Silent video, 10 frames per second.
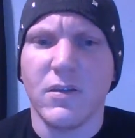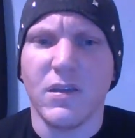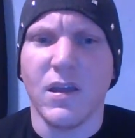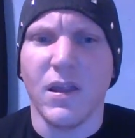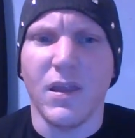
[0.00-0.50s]

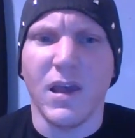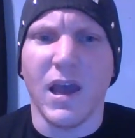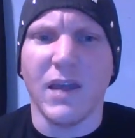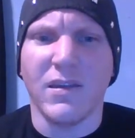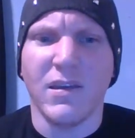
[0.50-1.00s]
Did the
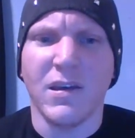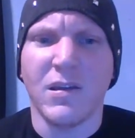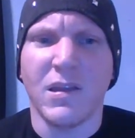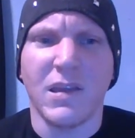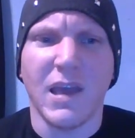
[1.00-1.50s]

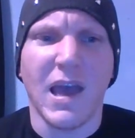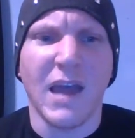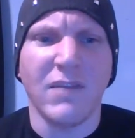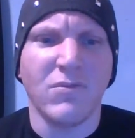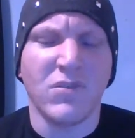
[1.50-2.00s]
idea that they
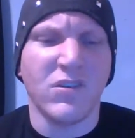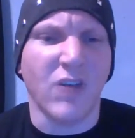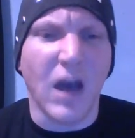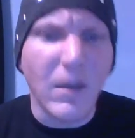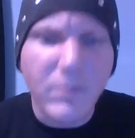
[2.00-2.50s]
had
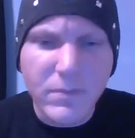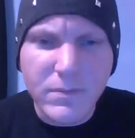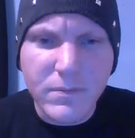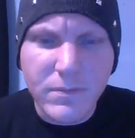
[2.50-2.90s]
stop?